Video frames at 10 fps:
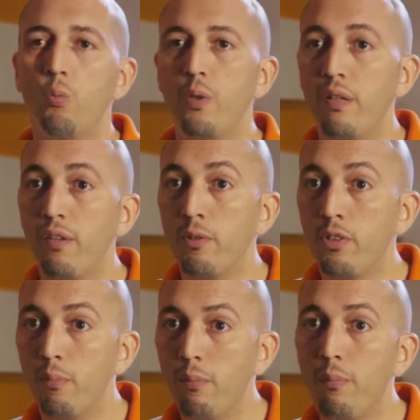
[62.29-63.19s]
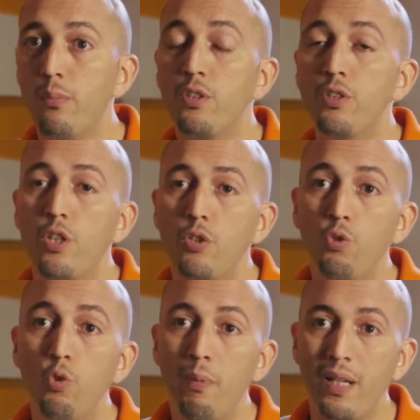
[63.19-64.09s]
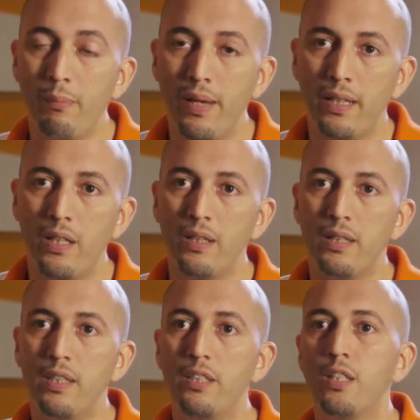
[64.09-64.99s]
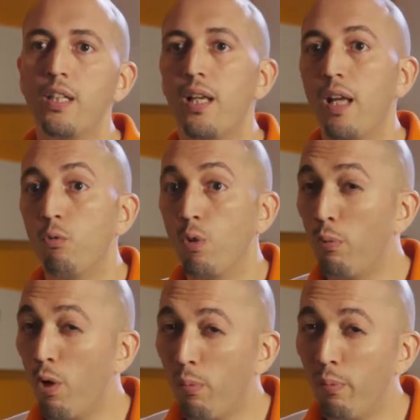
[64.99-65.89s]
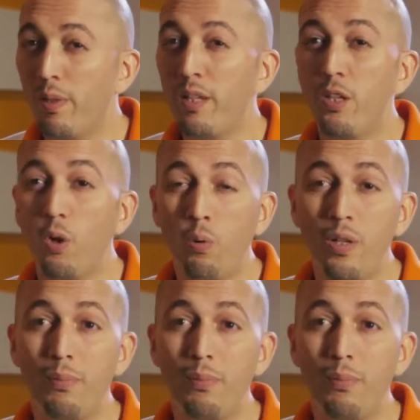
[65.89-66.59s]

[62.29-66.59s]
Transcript: We give our members two money back guarantees and we're probably the only